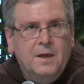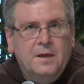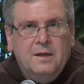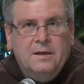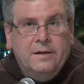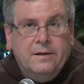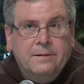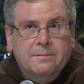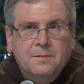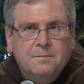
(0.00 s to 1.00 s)
in a
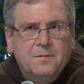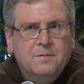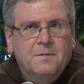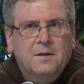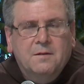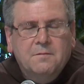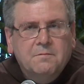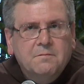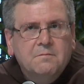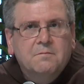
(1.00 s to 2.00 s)
simple manner,